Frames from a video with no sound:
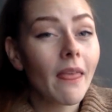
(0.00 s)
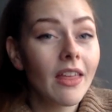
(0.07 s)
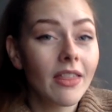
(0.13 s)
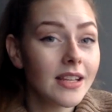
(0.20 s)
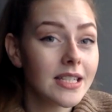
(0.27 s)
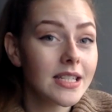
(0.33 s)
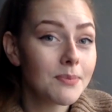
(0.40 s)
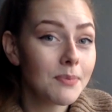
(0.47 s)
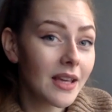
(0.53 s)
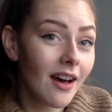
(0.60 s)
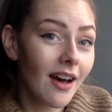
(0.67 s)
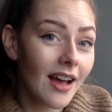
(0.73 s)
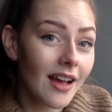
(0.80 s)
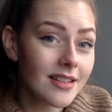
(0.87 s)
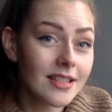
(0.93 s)
And this is
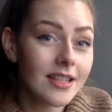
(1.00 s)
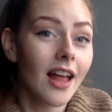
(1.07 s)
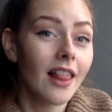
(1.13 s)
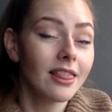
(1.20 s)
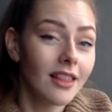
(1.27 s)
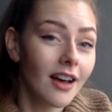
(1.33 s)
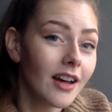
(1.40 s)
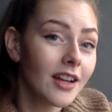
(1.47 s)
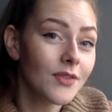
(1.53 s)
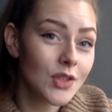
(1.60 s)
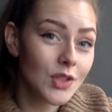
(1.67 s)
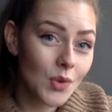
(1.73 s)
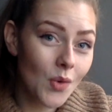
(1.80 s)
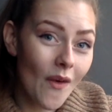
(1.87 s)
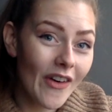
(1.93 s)
because a lot of
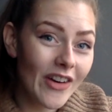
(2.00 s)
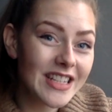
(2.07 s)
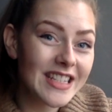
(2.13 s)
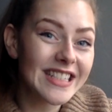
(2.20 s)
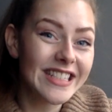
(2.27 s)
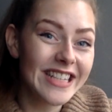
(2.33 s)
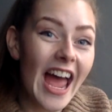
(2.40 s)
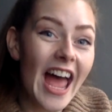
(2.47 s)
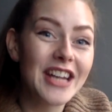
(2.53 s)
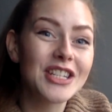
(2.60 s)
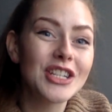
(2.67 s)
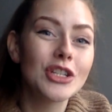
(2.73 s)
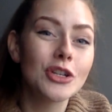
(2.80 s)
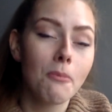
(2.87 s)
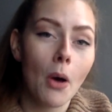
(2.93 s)
stores
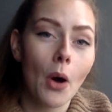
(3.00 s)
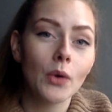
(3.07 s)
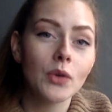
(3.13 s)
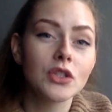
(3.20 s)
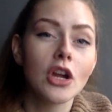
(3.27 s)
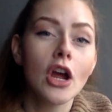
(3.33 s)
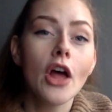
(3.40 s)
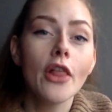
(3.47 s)
tend to post